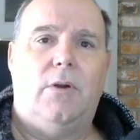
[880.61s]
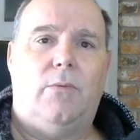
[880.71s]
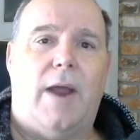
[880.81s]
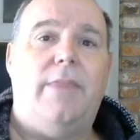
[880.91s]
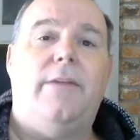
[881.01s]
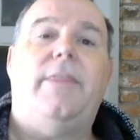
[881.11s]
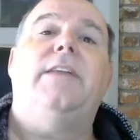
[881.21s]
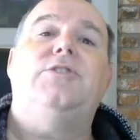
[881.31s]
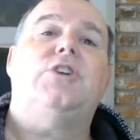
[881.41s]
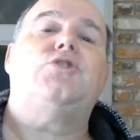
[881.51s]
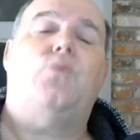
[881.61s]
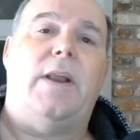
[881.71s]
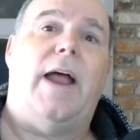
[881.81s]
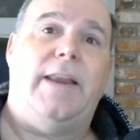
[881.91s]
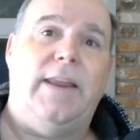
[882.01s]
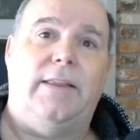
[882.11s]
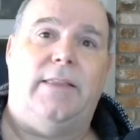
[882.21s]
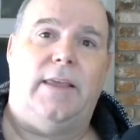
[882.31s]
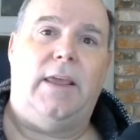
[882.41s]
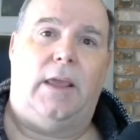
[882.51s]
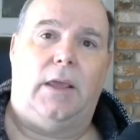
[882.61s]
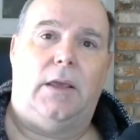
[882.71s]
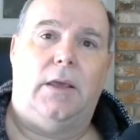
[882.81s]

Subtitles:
rather than just when I need the ink.